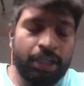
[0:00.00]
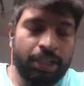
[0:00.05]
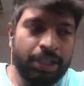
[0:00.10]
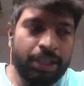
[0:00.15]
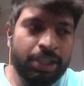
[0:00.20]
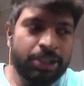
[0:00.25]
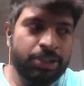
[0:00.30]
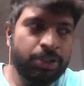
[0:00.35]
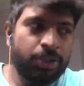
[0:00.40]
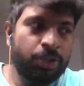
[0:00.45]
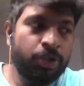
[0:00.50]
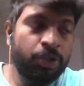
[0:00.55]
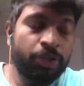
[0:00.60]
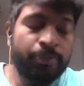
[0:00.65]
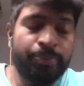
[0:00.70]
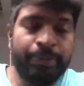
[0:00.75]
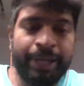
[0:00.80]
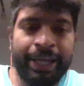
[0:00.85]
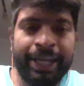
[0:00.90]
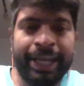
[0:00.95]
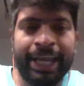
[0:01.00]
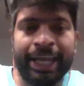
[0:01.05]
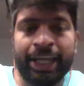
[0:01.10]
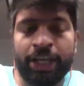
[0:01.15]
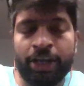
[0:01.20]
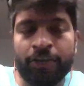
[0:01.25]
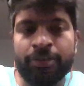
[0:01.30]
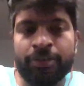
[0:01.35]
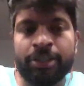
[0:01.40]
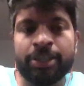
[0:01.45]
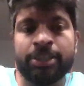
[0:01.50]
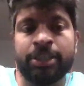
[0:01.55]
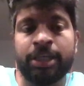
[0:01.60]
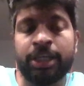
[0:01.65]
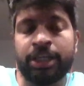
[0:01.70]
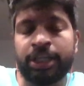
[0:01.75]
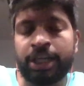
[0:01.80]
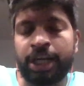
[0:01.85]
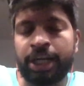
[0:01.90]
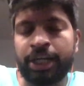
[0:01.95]
this could break any of the
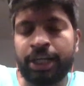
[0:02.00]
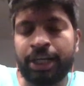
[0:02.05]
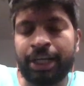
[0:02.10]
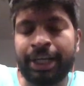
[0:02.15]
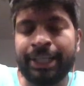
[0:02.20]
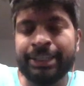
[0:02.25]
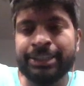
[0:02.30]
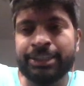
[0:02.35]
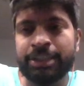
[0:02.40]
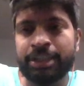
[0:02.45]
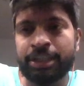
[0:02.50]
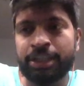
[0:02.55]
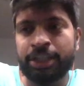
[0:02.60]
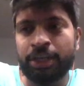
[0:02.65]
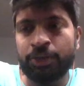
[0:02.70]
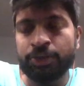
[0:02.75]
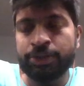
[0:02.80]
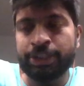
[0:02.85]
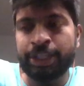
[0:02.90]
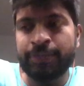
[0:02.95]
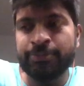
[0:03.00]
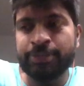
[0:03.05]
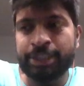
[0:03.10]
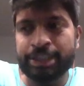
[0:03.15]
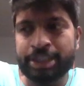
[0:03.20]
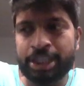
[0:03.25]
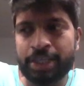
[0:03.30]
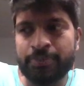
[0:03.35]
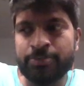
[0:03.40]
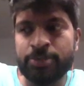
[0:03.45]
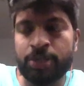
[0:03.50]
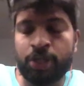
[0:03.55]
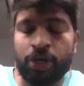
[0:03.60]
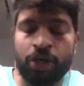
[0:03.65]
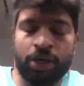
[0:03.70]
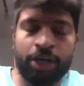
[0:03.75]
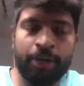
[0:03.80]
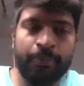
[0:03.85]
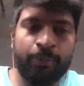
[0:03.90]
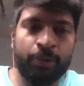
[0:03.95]
underlying downstream systems or
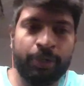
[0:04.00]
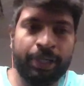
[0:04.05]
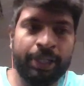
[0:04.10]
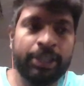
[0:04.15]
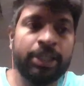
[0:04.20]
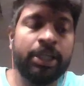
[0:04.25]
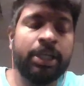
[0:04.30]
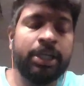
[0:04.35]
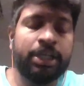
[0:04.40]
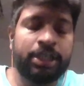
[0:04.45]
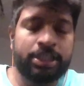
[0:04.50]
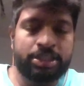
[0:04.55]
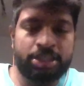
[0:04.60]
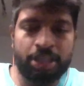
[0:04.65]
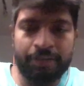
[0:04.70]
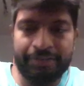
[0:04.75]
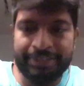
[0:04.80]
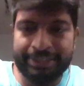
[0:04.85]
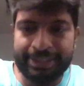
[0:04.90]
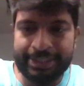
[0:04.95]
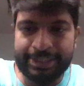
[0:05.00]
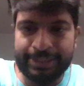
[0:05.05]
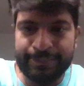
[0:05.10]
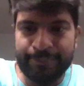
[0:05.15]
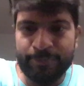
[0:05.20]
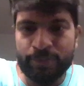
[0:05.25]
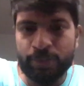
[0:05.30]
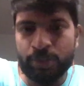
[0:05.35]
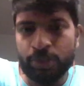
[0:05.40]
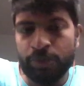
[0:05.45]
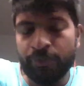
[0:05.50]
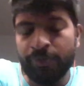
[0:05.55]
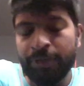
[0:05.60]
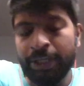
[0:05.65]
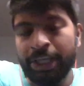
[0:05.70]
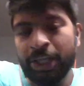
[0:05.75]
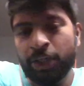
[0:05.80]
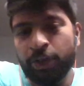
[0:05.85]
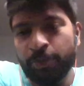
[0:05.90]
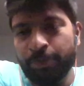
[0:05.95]
reporting services. So we
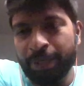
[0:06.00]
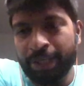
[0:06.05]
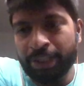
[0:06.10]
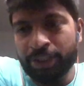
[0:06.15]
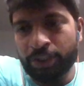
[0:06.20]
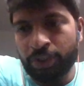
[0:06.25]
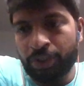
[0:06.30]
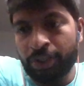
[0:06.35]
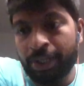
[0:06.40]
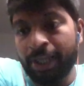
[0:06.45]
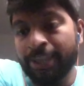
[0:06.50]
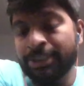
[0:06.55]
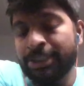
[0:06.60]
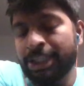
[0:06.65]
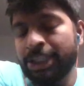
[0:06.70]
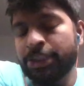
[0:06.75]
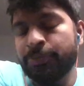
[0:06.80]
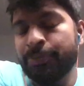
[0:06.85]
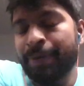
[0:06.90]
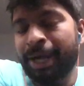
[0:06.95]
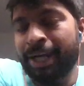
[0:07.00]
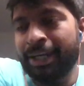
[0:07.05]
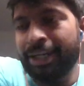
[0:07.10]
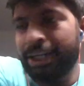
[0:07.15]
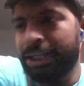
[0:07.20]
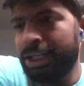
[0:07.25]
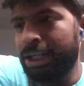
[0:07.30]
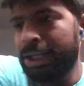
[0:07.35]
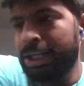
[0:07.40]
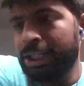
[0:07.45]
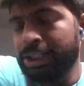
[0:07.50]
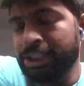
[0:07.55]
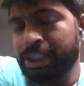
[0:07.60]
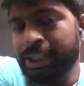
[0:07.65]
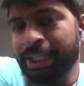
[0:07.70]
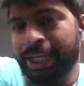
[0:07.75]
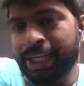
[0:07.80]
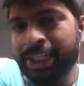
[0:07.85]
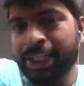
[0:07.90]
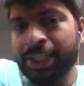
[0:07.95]
need to make sure like such bad data
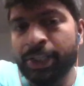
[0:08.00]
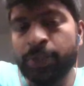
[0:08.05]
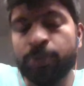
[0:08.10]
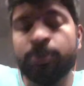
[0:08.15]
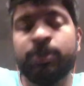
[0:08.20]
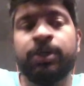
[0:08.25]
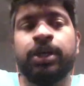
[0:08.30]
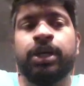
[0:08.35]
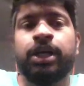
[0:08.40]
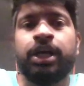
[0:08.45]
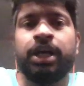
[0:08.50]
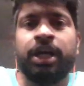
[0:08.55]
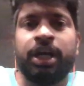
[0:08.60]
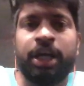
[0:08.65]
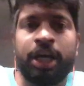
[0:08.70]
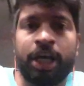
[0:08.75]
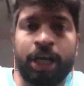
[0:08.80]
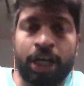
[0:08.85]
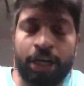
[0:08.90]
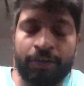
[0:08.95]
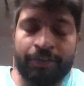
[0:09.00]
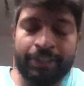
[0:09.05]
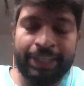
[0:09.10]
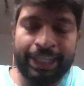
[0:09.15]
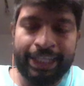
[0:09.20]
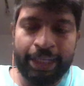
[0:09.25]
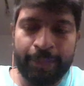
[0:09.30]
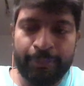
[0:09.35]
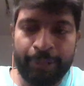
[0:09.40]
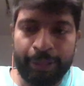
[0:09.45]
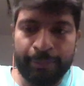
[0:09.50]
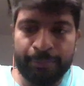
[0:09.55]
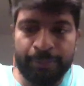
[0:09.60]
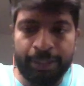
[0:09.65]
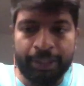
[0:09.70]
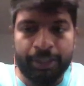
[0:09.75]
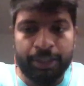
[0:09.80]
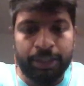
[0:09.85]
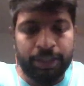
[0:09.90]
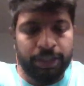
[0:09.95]
doesn't get into our data
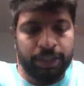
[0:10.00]
pipeline.